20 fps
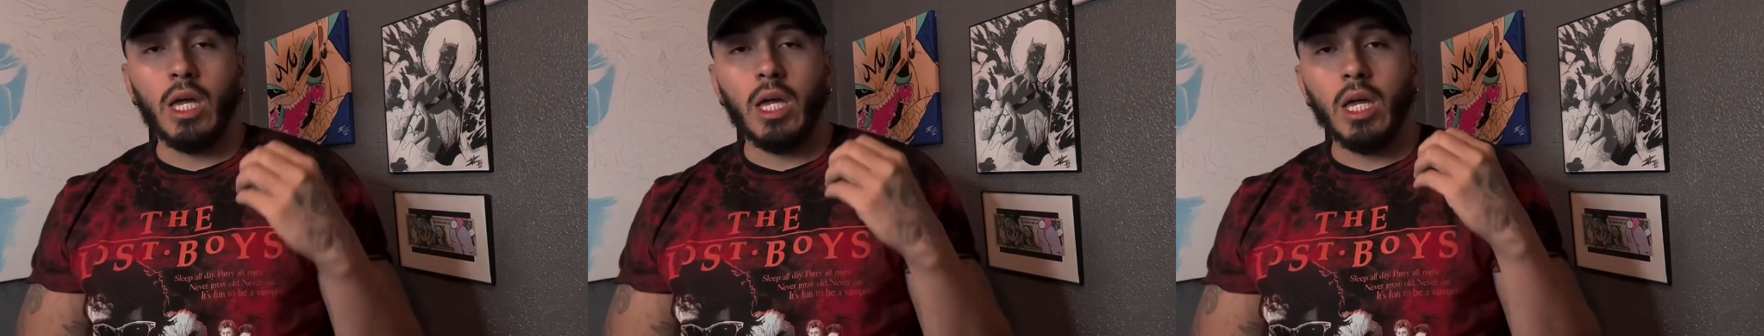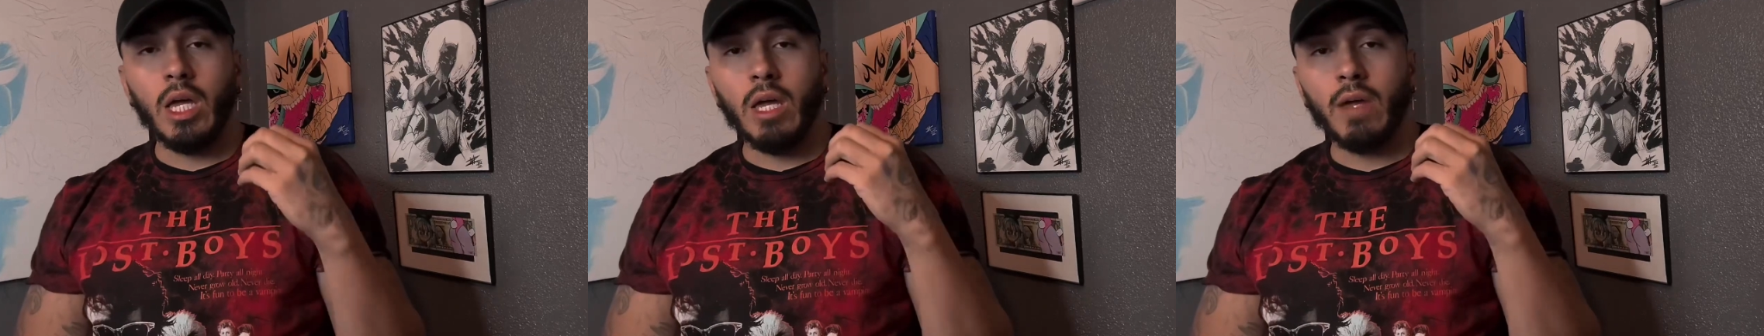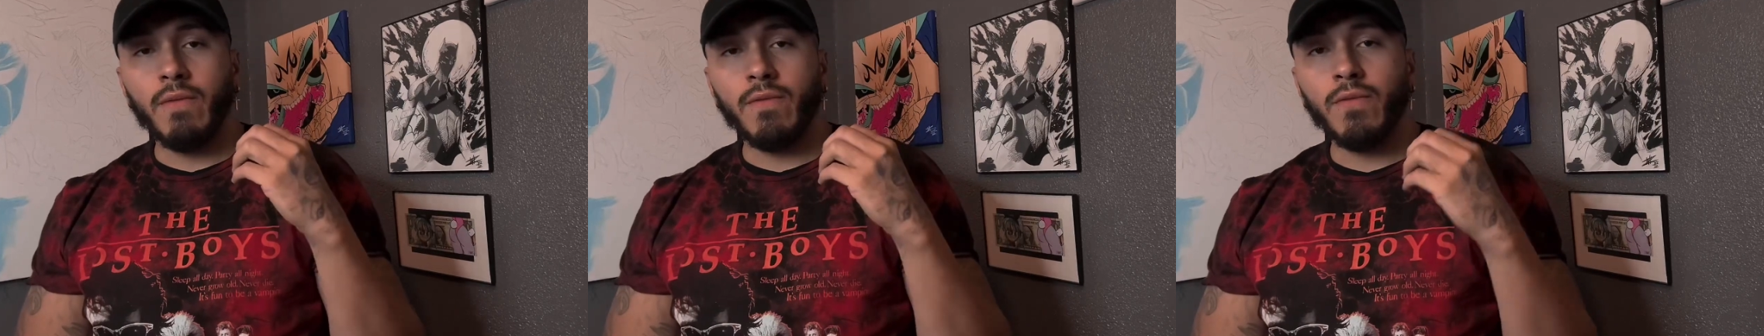
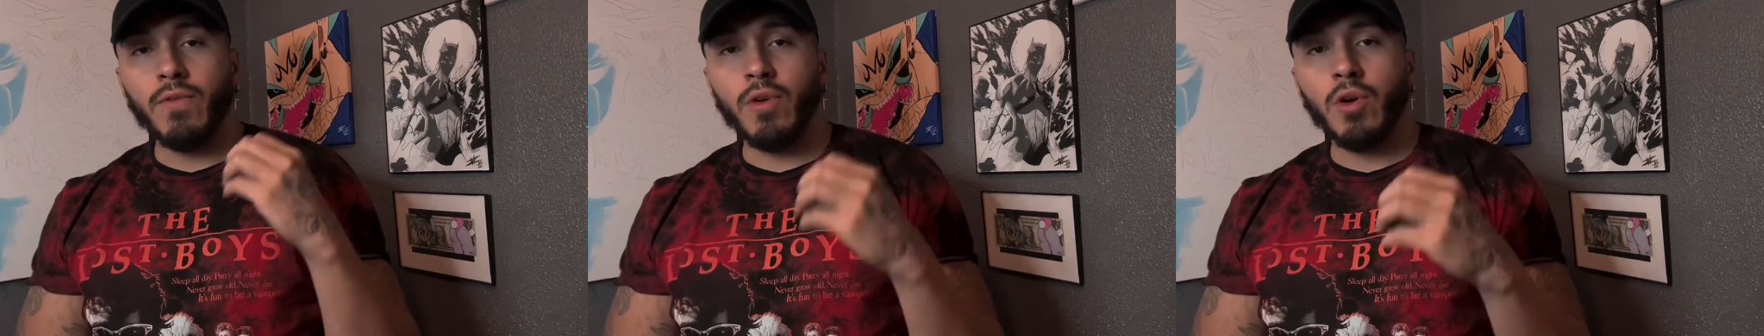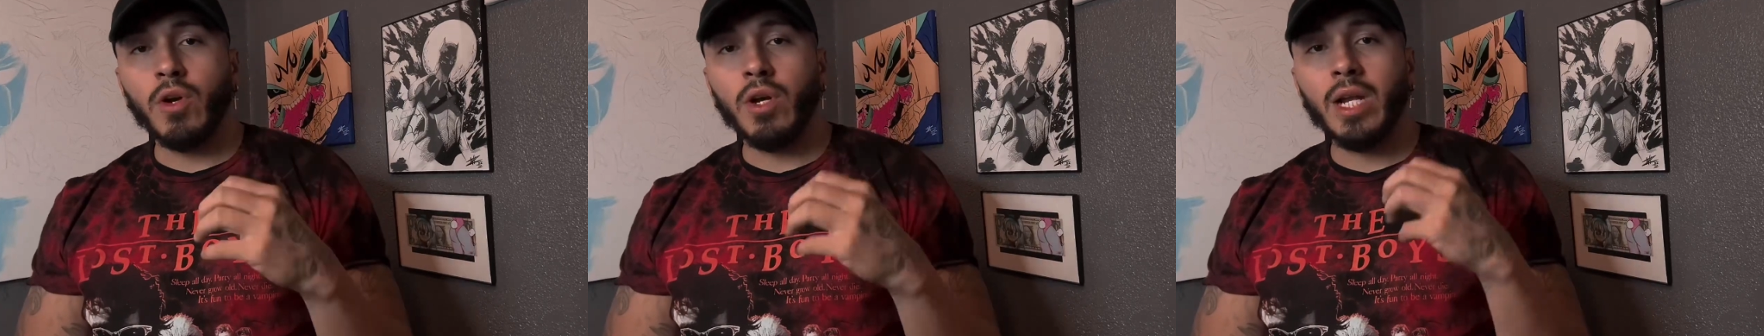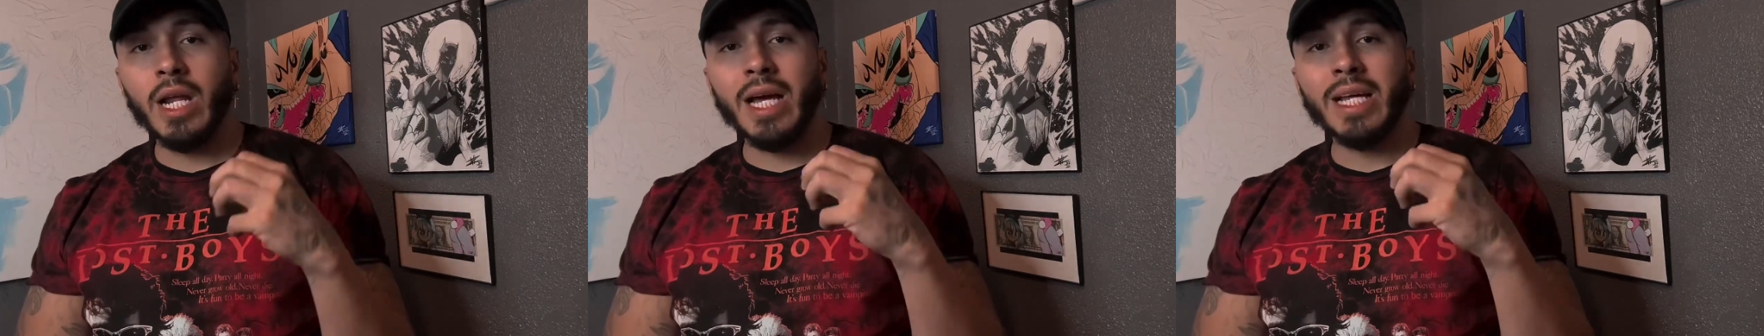If
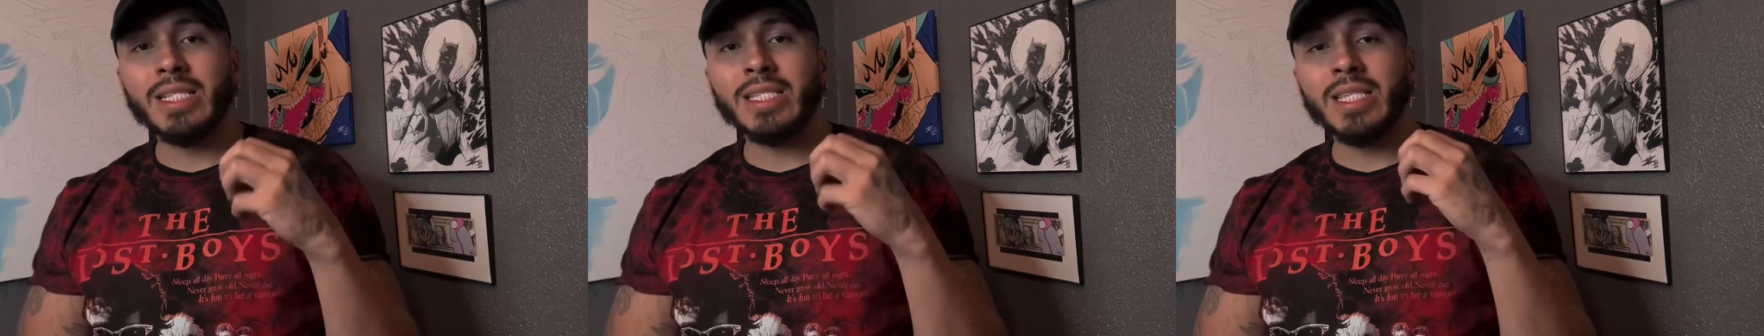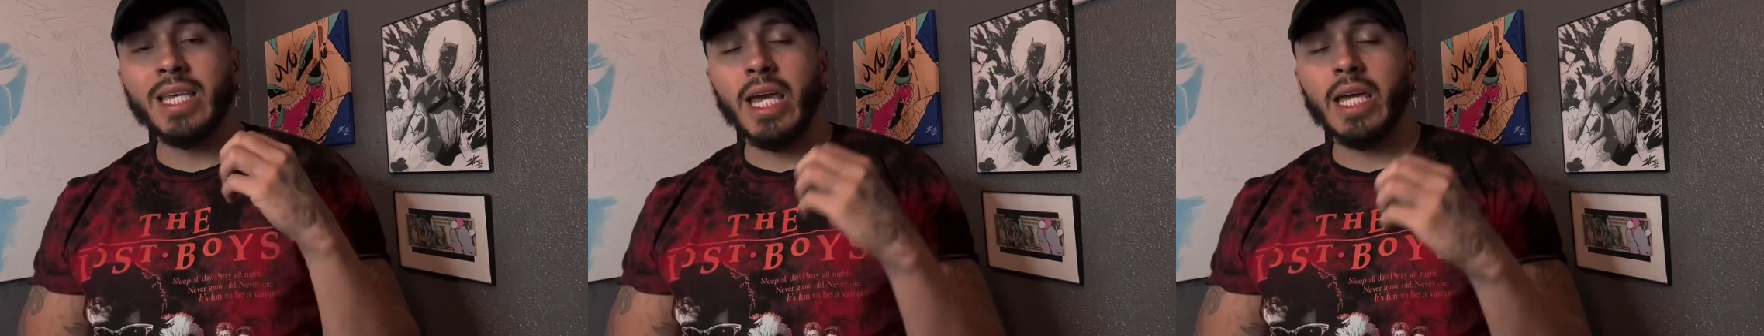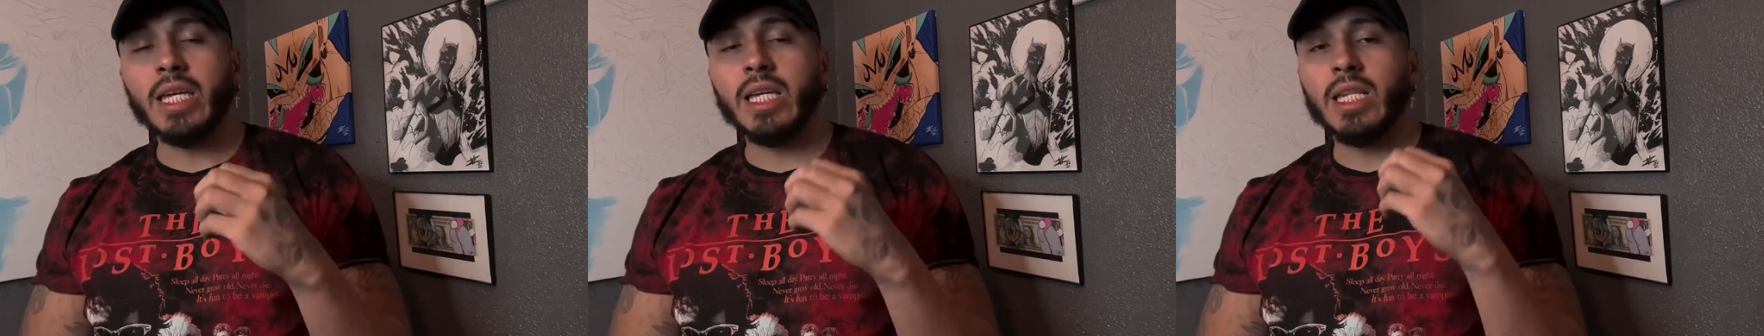you're not
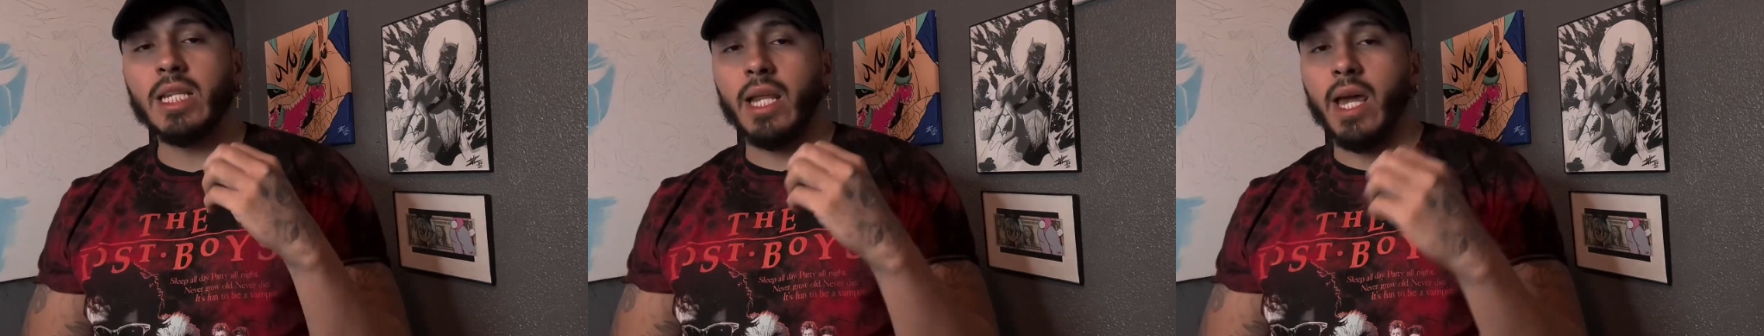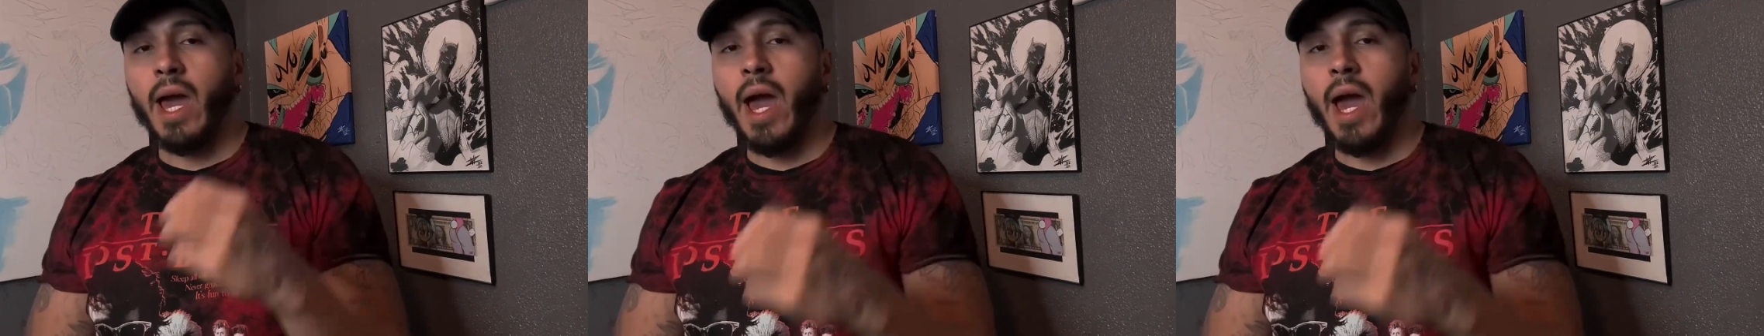taking